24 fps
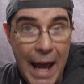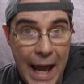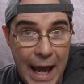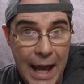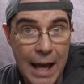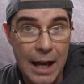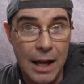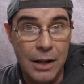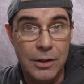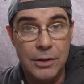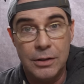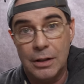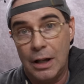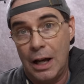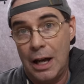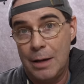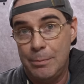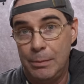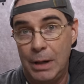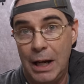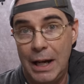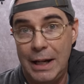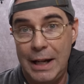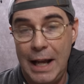and I
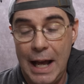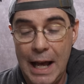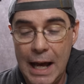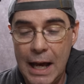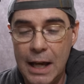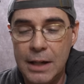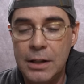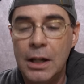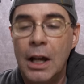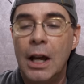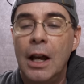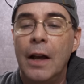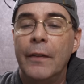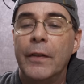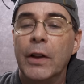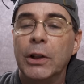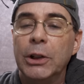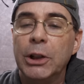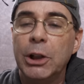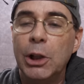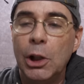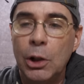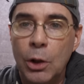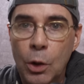might add, the
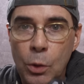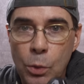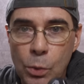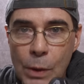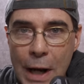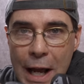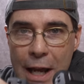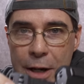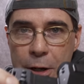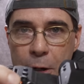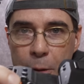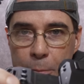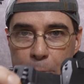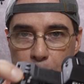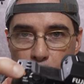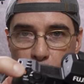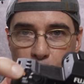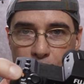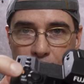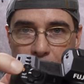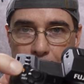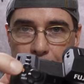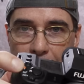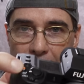little red
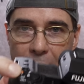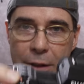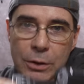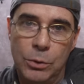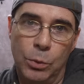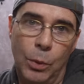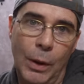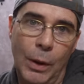movie button